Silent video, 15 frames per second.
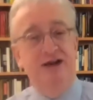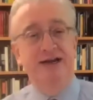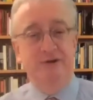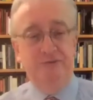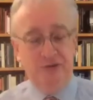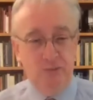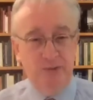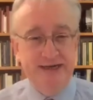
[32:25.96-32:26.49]
on
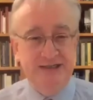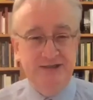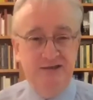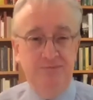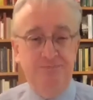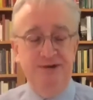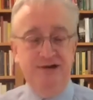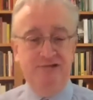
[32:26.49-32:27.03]
the way to the
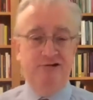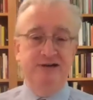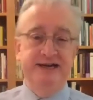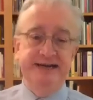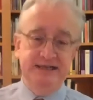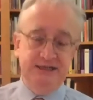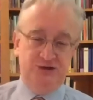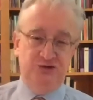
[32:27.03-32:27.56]

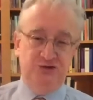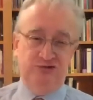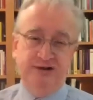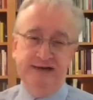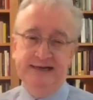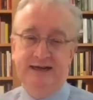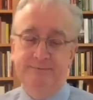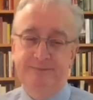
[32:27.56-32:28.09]
Pyrenees to try and
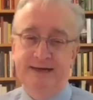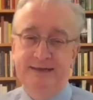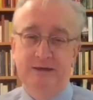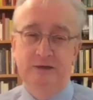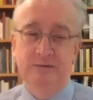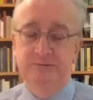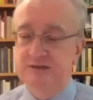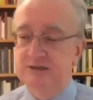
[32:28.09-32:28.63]
get back
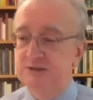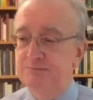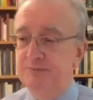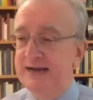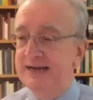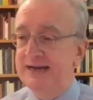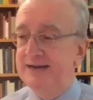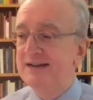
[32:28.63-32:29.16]
home to
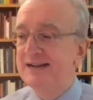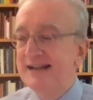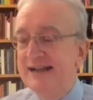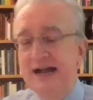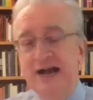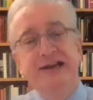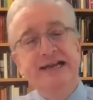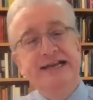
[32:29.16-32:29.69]
Spain. And
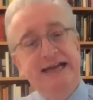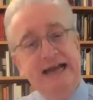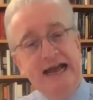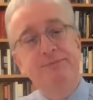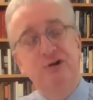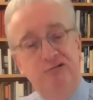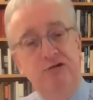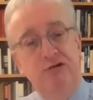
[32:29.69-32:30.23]
he came
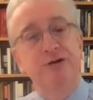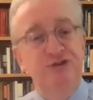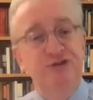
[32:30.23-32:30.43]
across